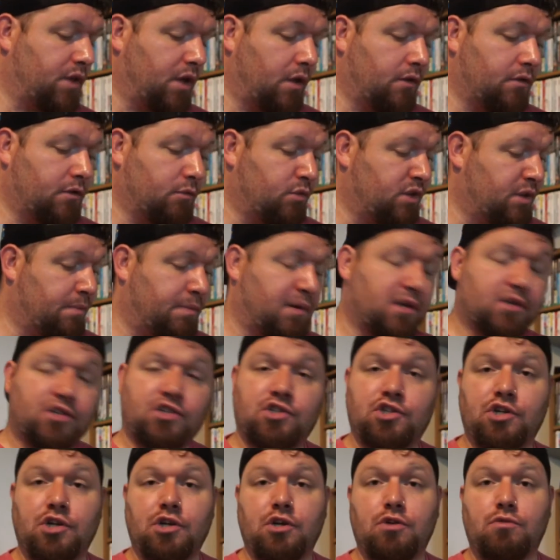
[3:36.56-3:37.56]
With the
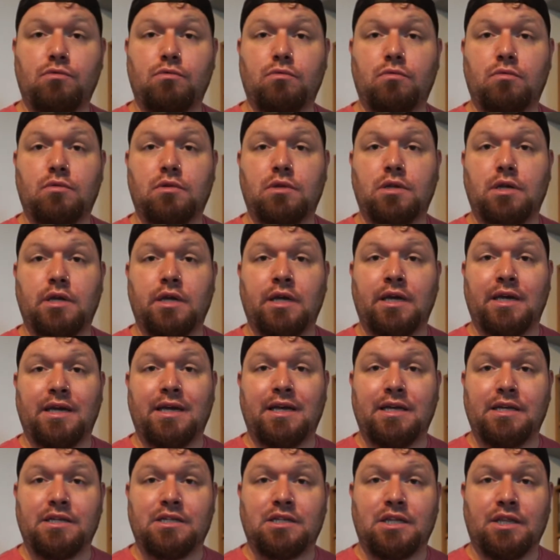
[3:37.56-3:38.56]
+2, it
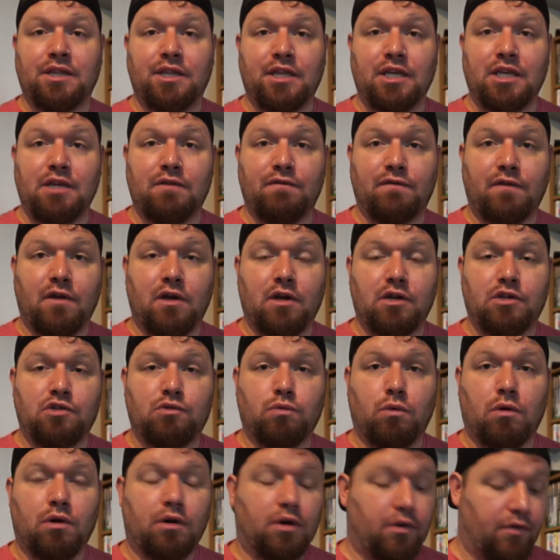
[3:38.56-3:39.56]
is the first
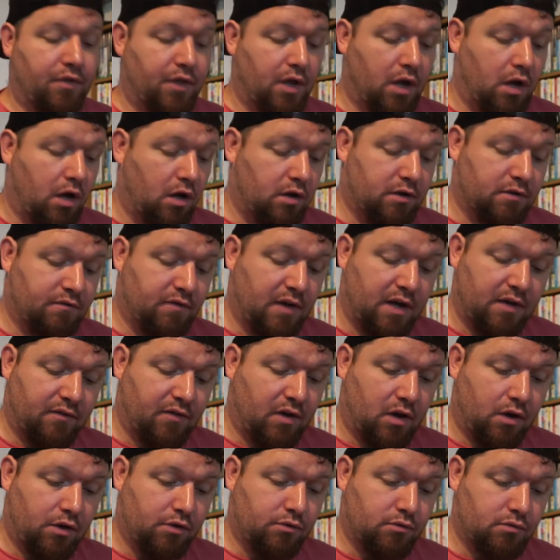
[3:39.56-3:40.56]
one that I've ever
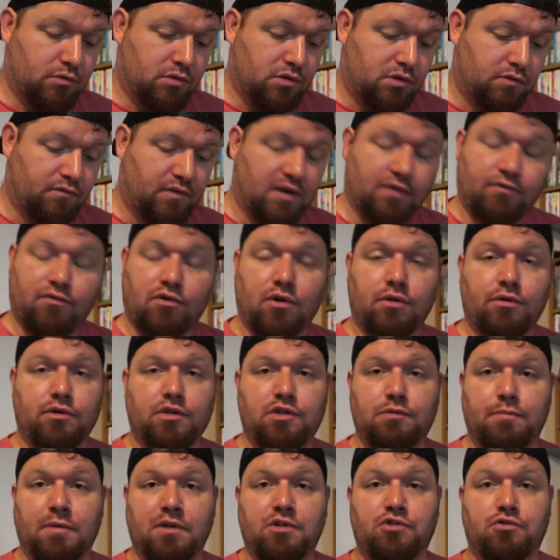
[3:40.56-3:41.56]
owned. I've never owned a
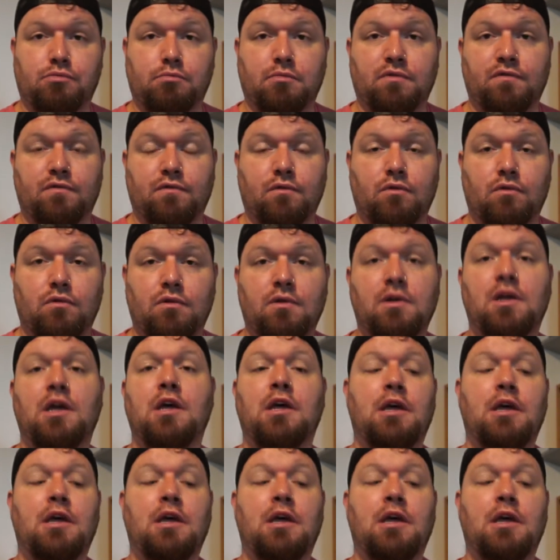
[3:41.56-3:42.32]
Spectrum before.